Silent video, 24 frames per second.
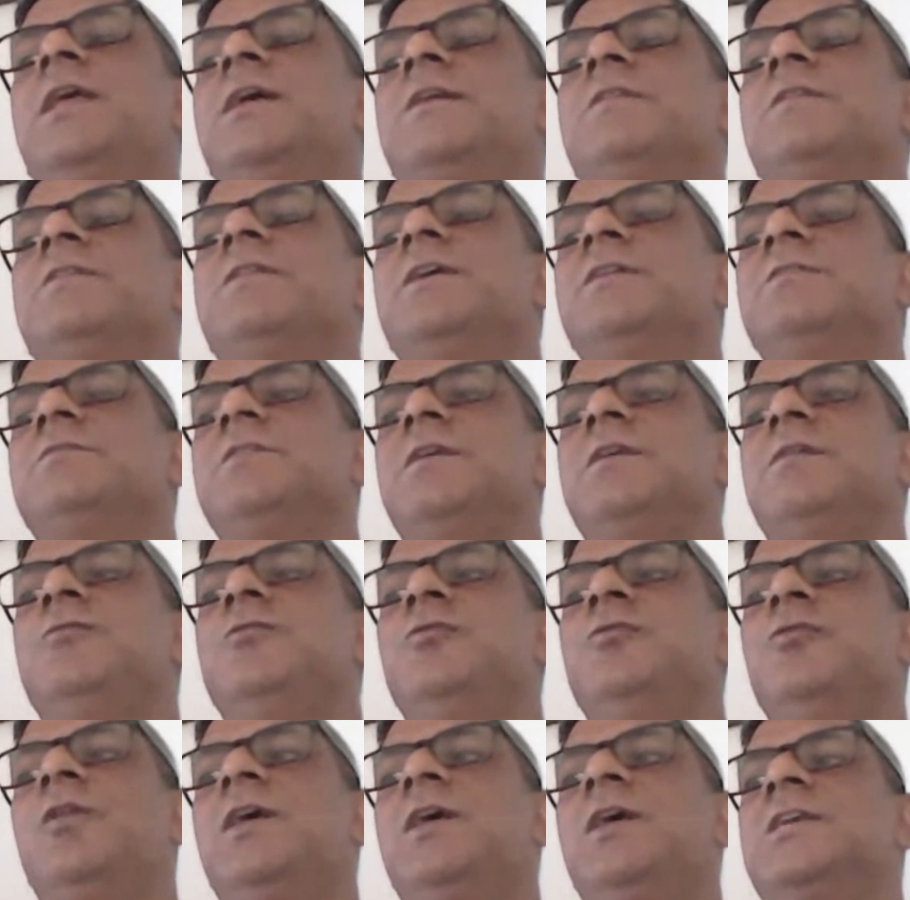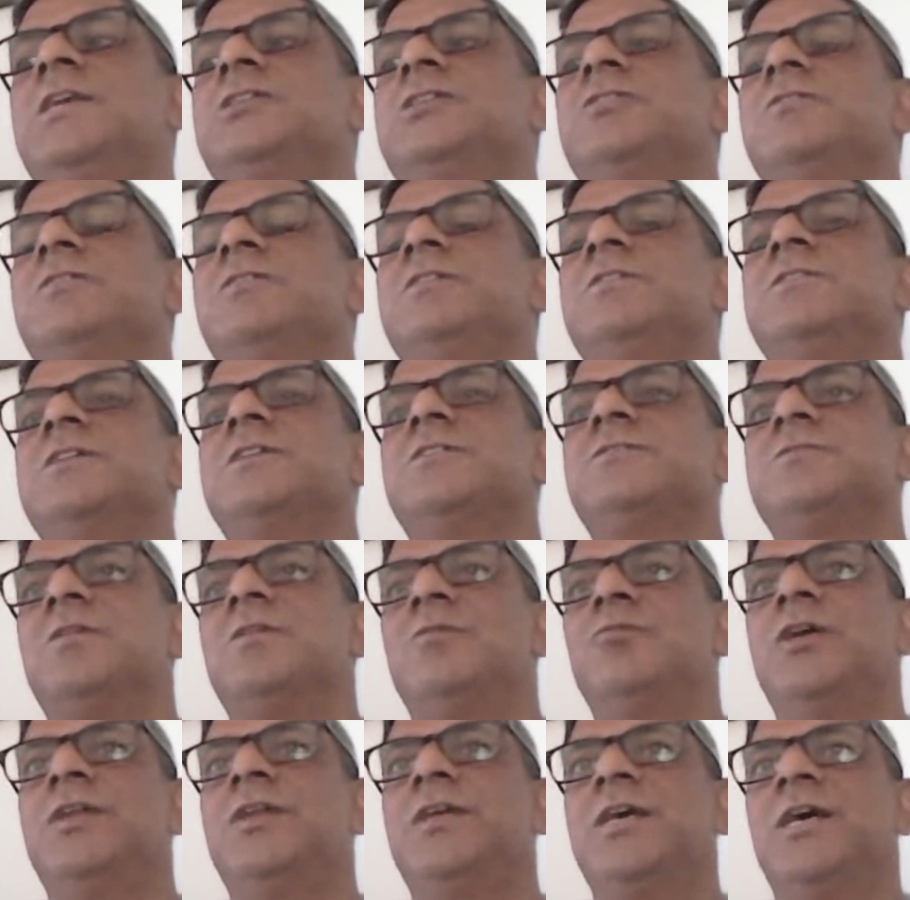clear this, if your English reaches
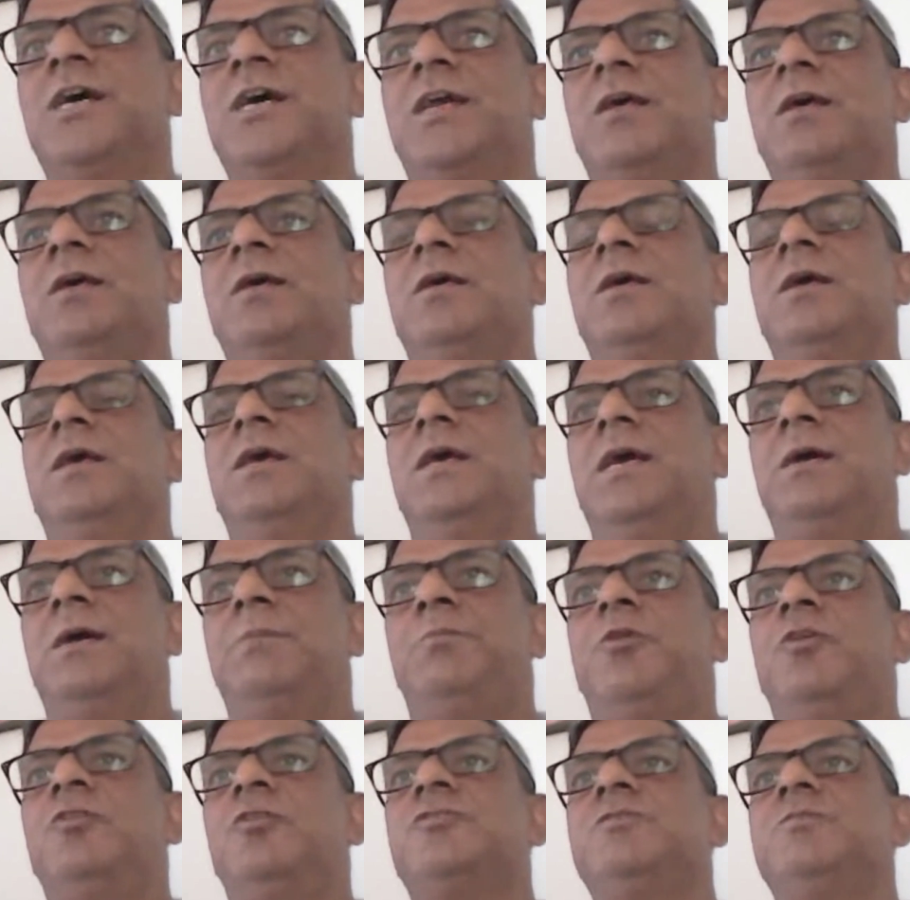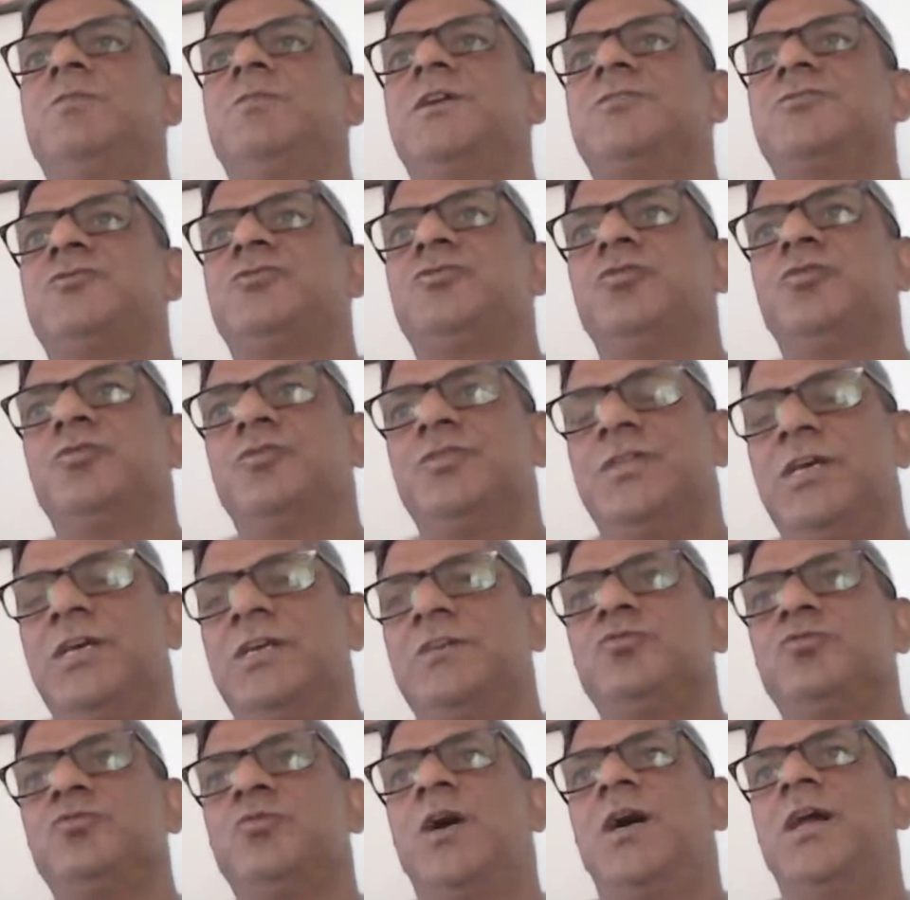somewhere here, approximates to
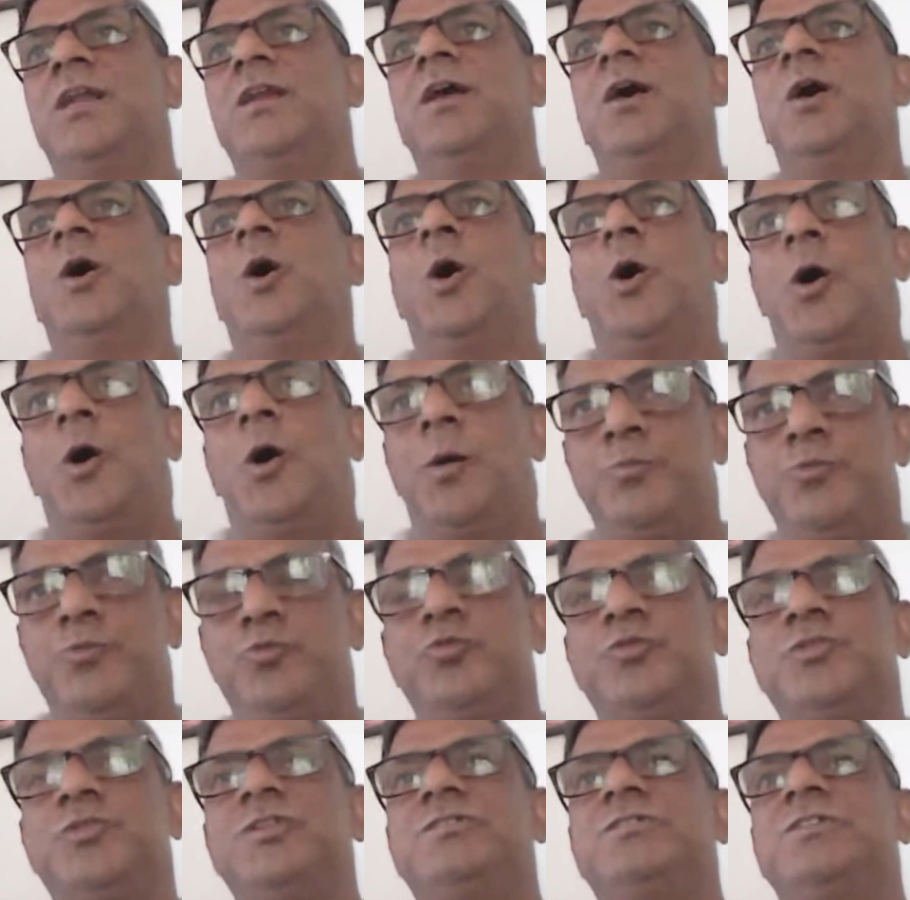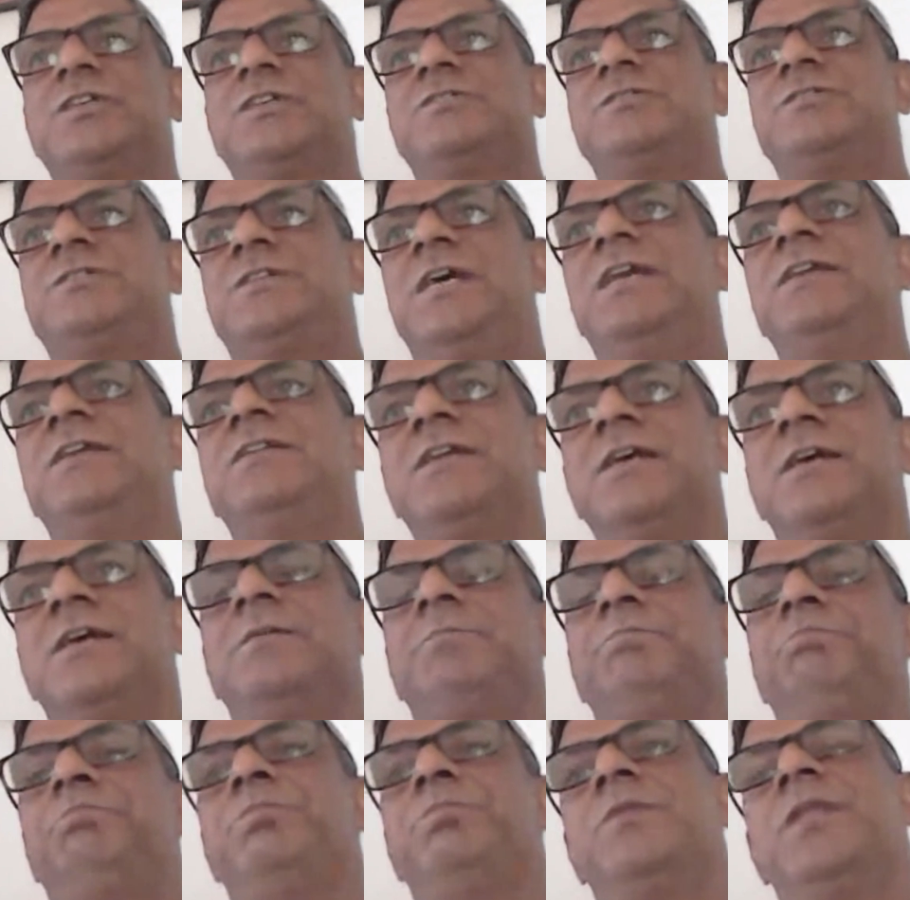this one, up to this extent,
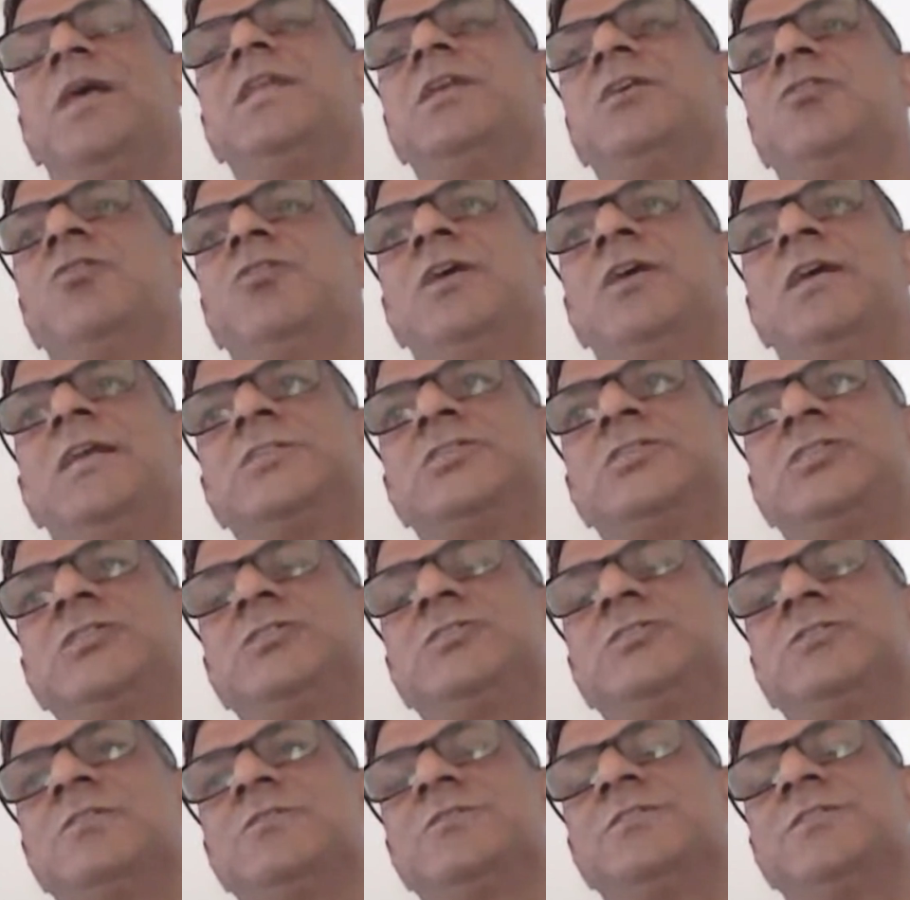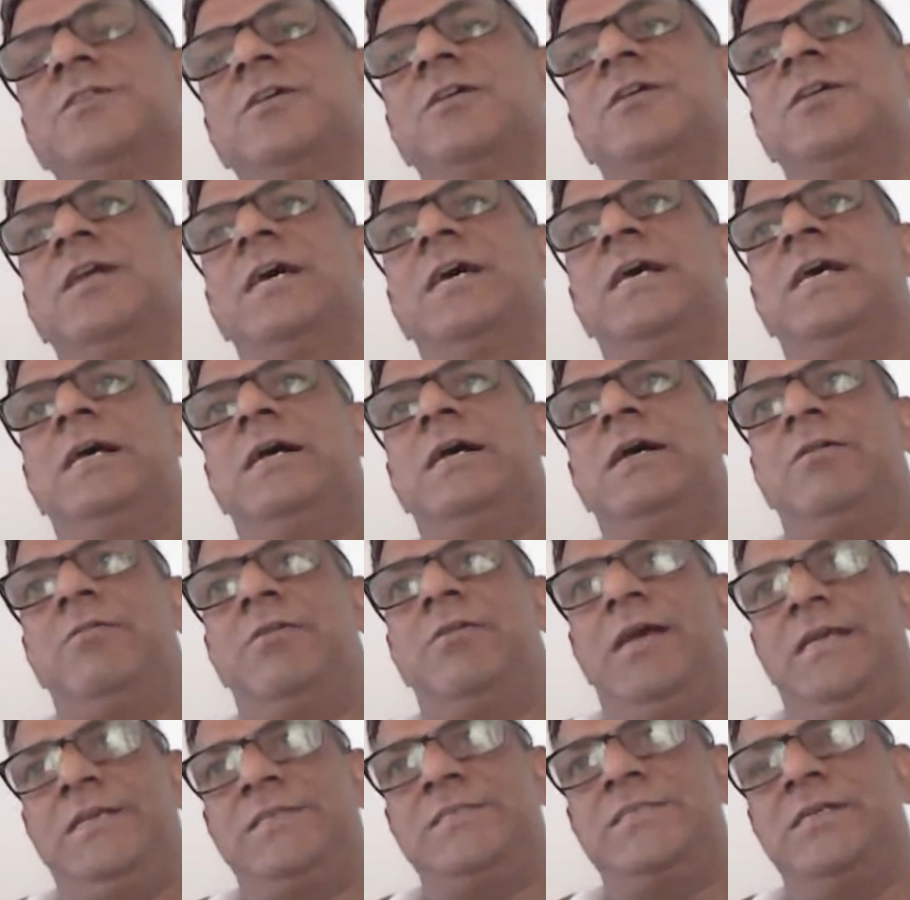then your English is considered
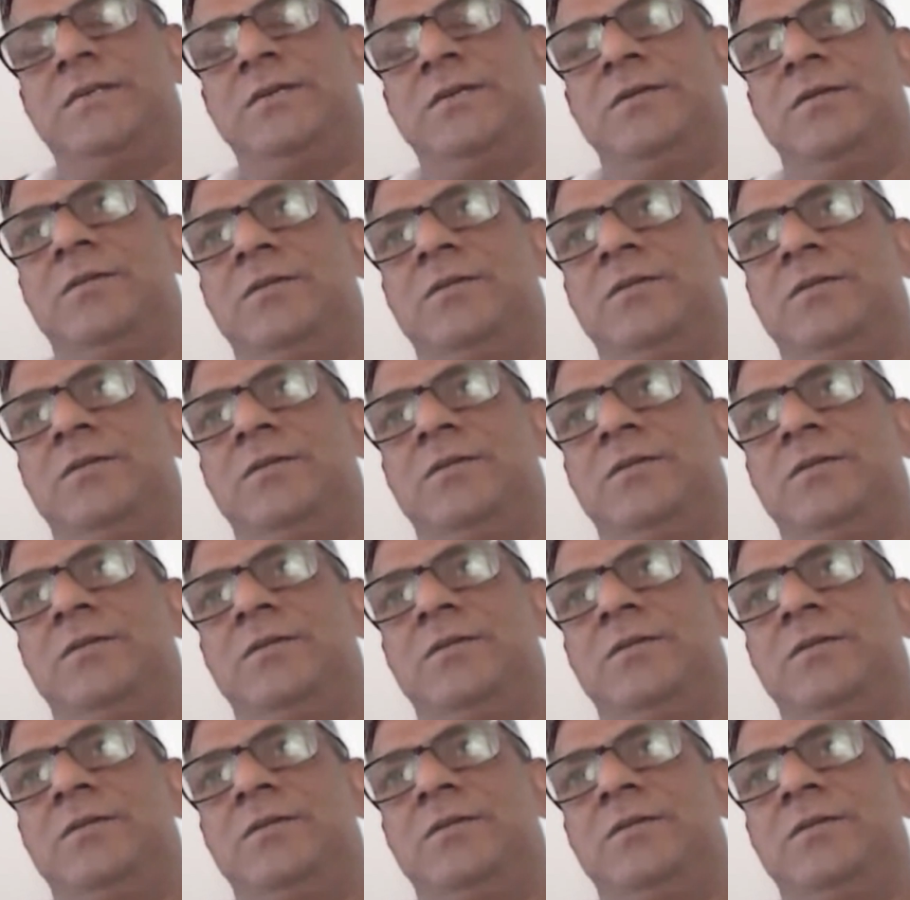right.